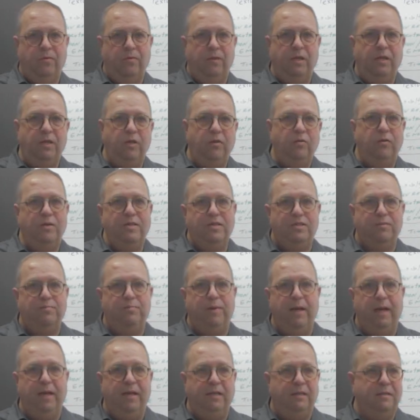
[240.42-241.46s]
or renew his
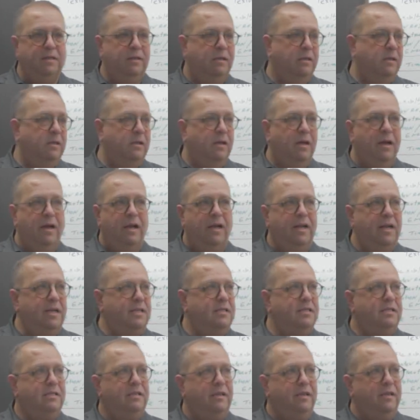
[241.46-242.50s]
paint
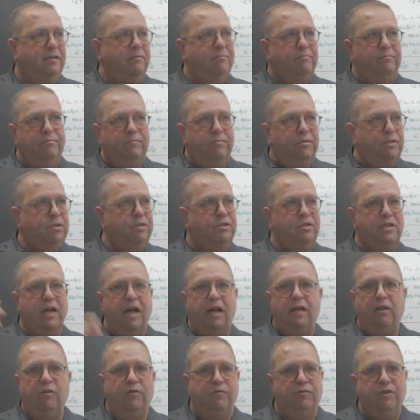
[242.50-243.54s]
unless he just
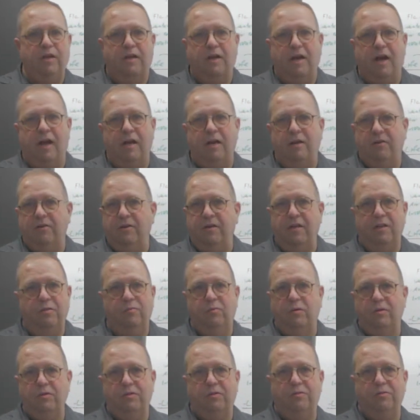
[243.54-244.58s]
tired of the color and
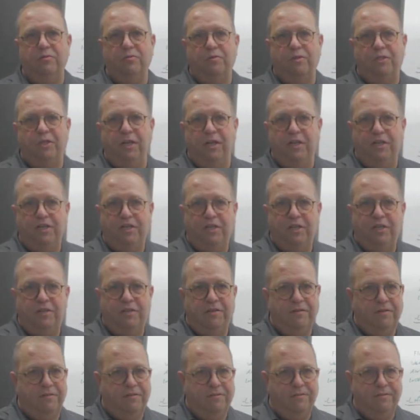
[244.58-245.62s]
he wants to change it.
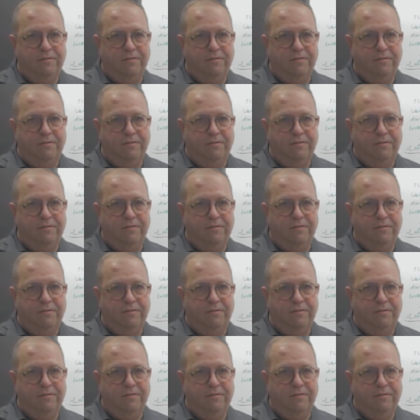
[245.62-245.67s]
